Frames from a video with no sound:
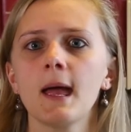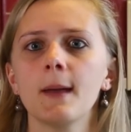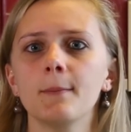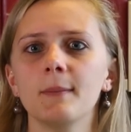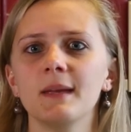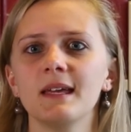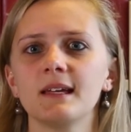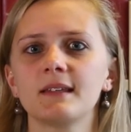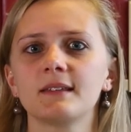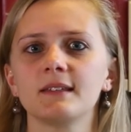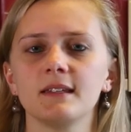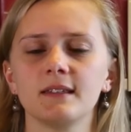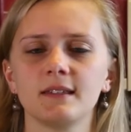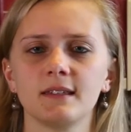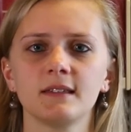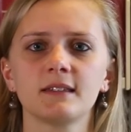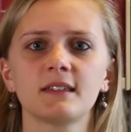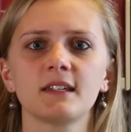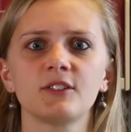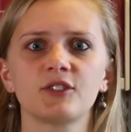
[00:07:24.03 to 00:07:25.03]
makes his
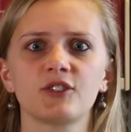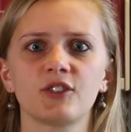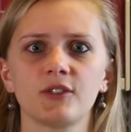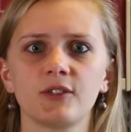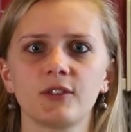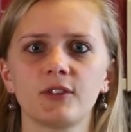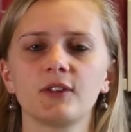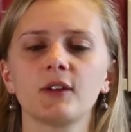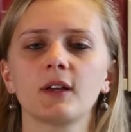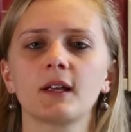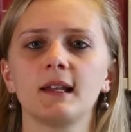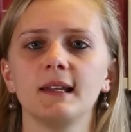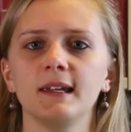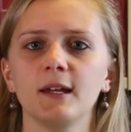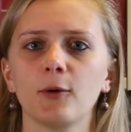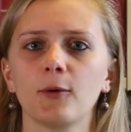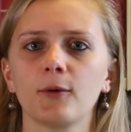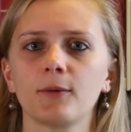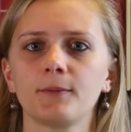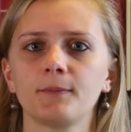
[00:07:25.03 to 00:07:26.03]
intentions
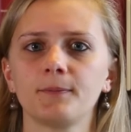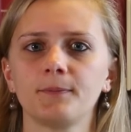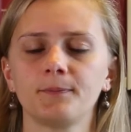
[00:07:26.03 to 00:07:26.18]
clear.